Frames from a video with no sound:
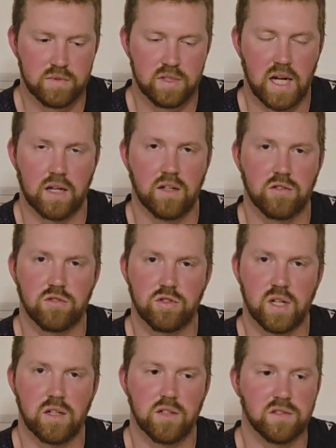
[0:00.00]
technical
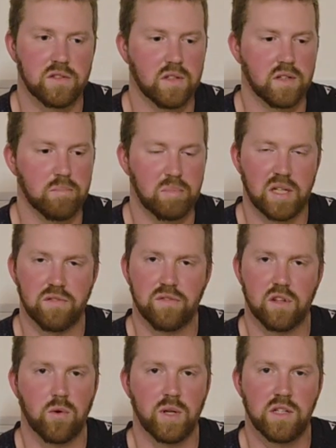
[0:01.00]
trails to big
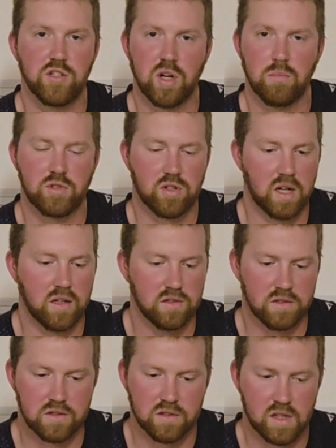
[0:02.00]
flowy jump
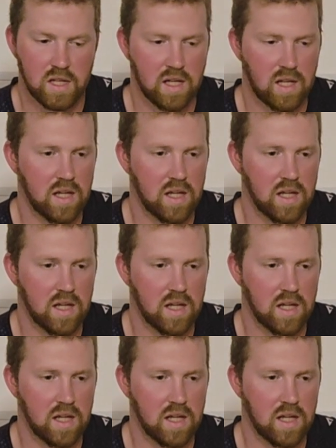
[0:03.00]
trails,